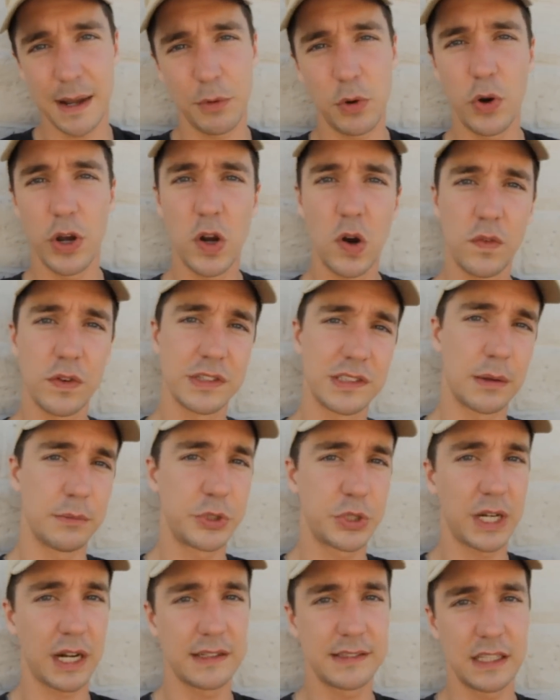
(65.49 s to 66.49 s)
I'm going over
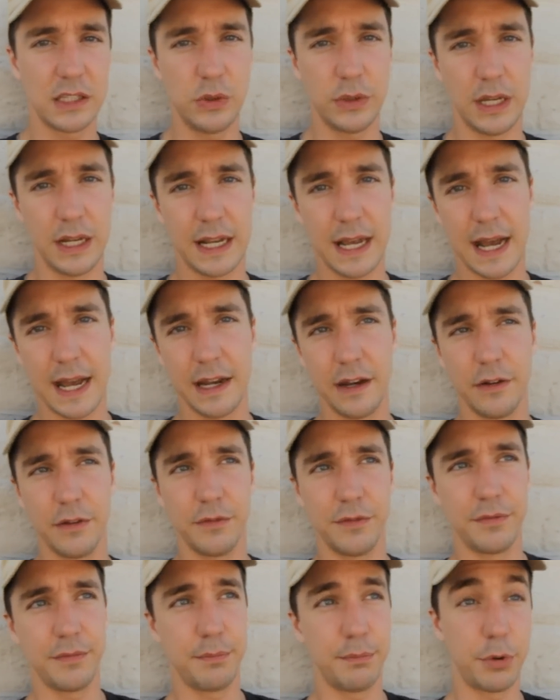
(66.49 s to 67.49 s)
some tricks that you can kind
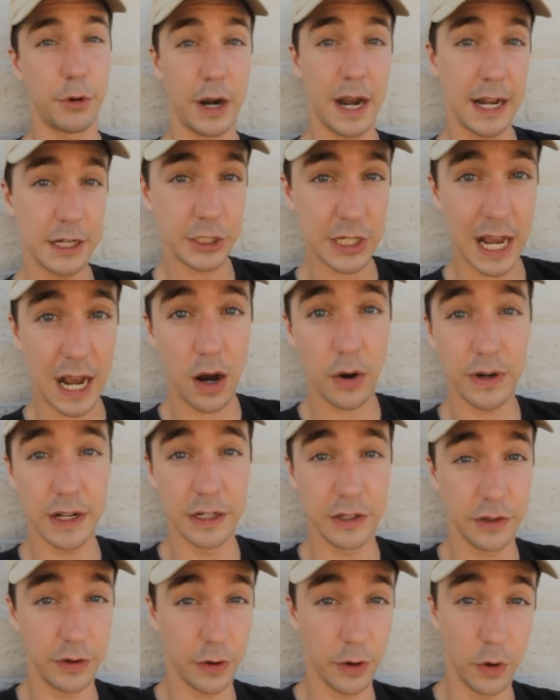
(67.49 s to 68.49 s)
of branch
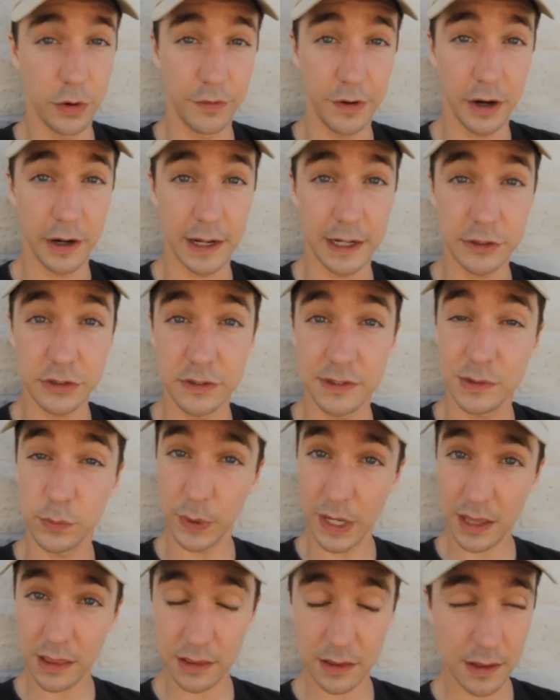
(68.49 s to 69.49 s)
out into your own
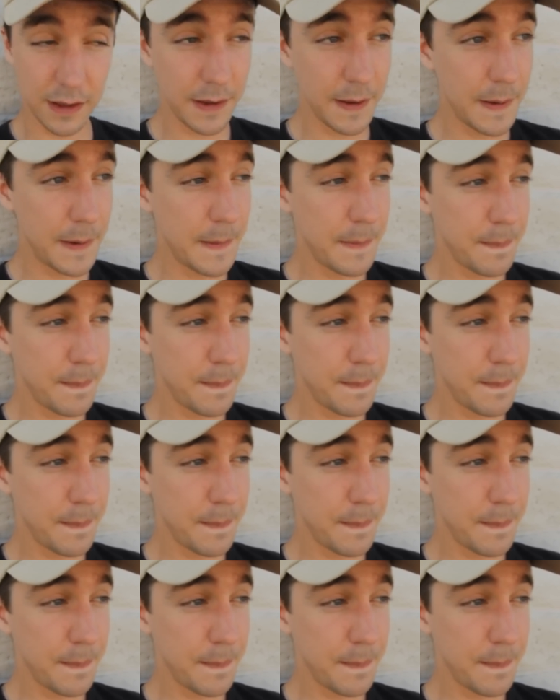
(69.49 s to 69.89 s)
variations with.